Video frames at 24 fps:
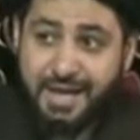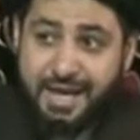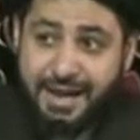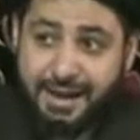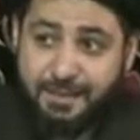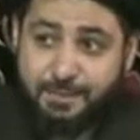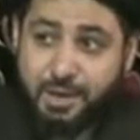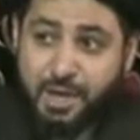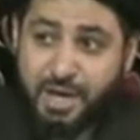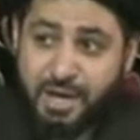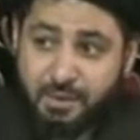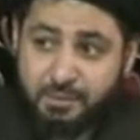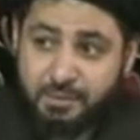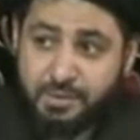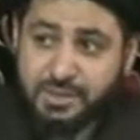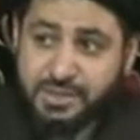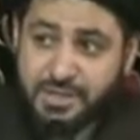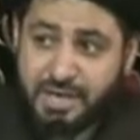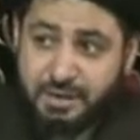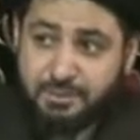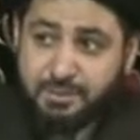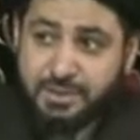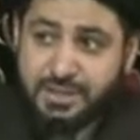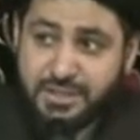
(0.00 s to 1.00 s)
How many hours,
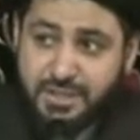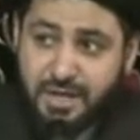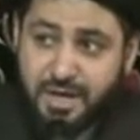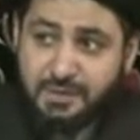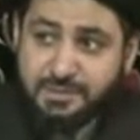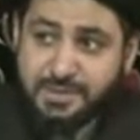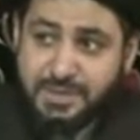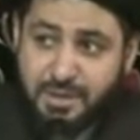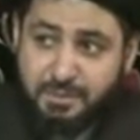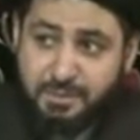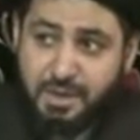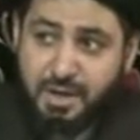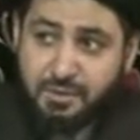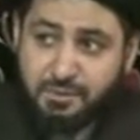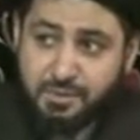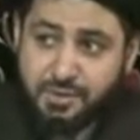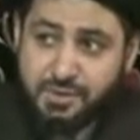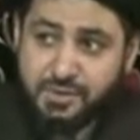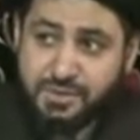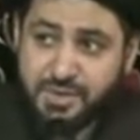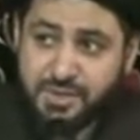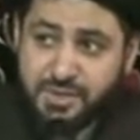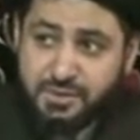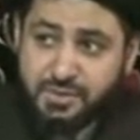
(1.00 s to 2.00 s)
how many times, how many hours
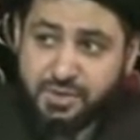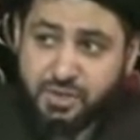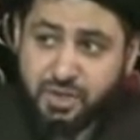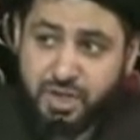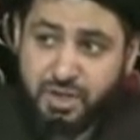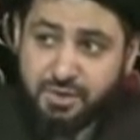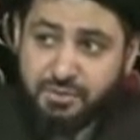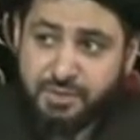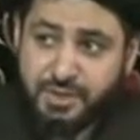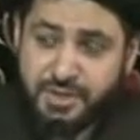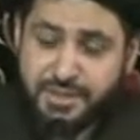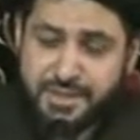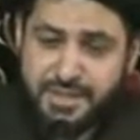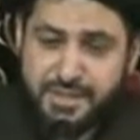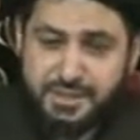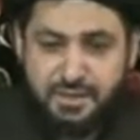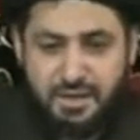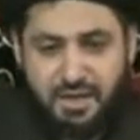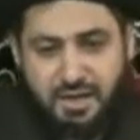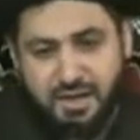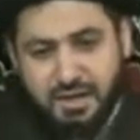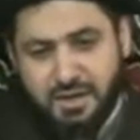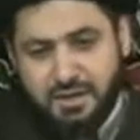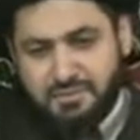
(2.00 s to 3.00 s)
you see your children? It says,
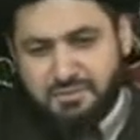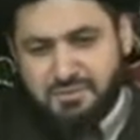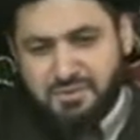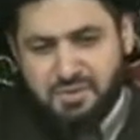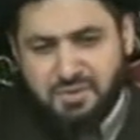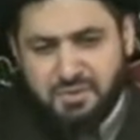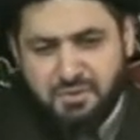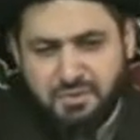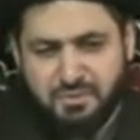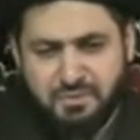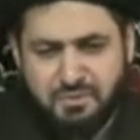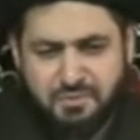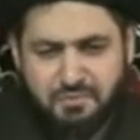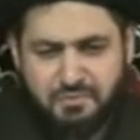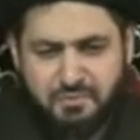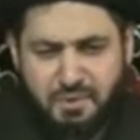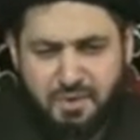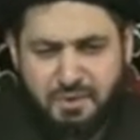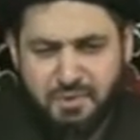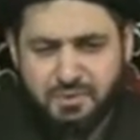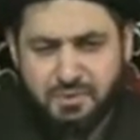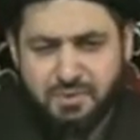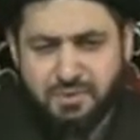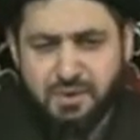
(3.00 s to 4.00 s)
two,
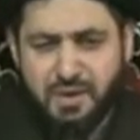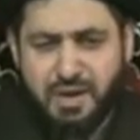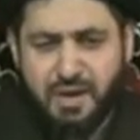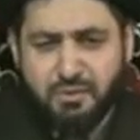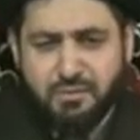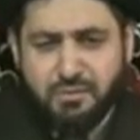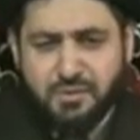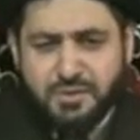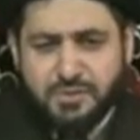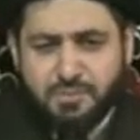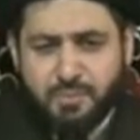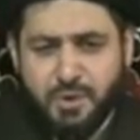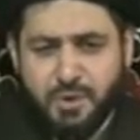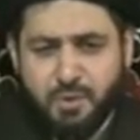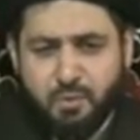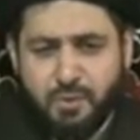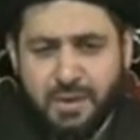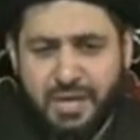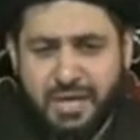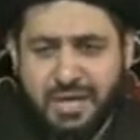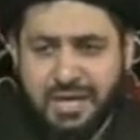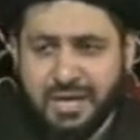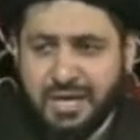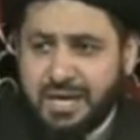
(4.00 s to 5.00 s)
one, two hours per
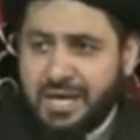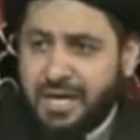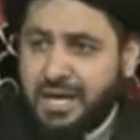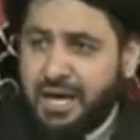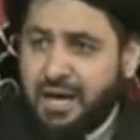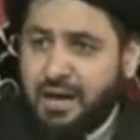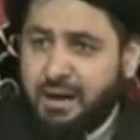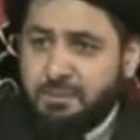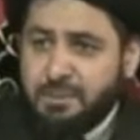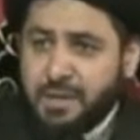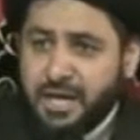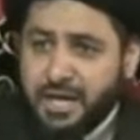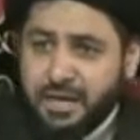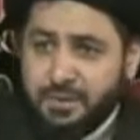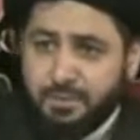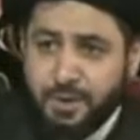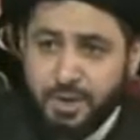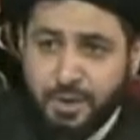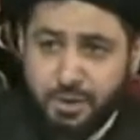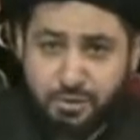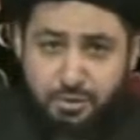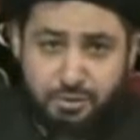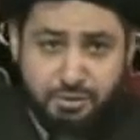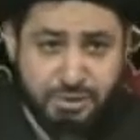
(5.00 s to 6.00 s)
week. I'm like,
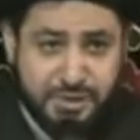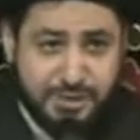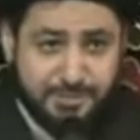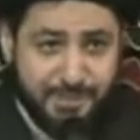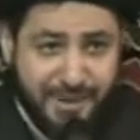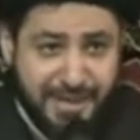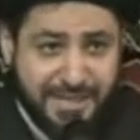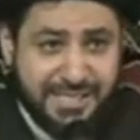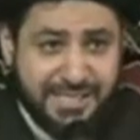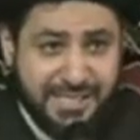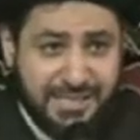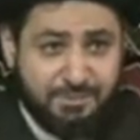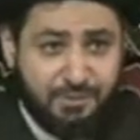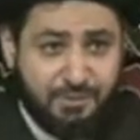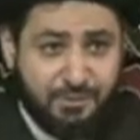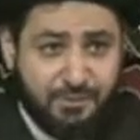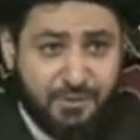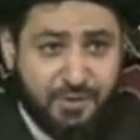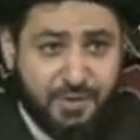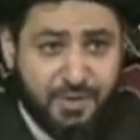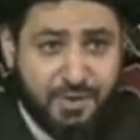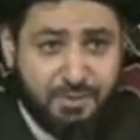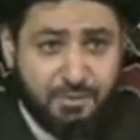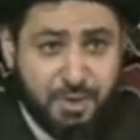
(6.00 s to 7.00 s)
but you're responsible
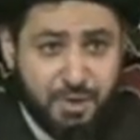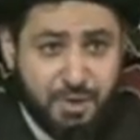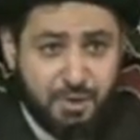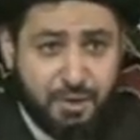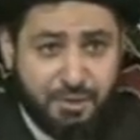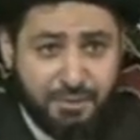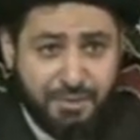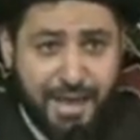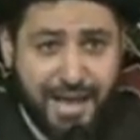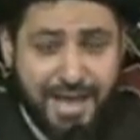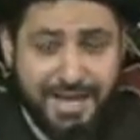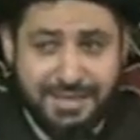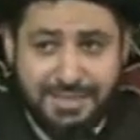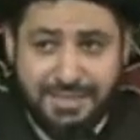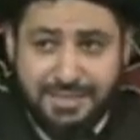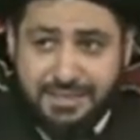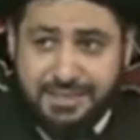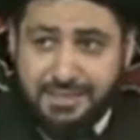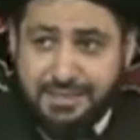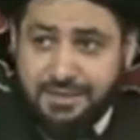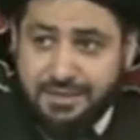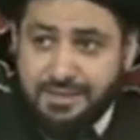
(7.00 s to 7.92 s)
for them. You know that.